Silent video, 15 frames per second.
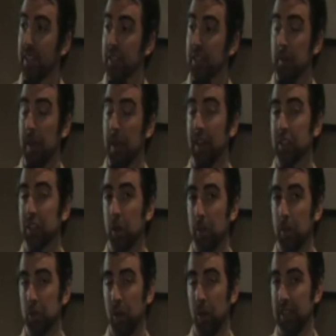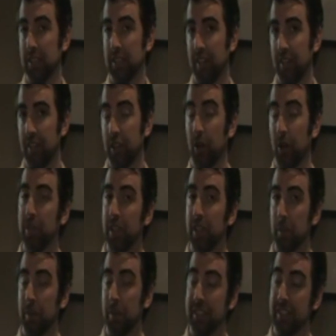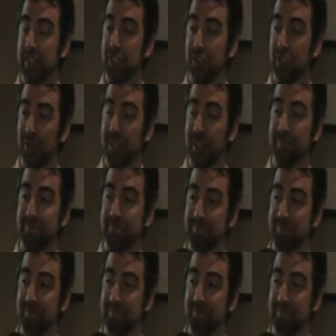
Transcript: It's coming out October 27th, only on the PlayStation 3.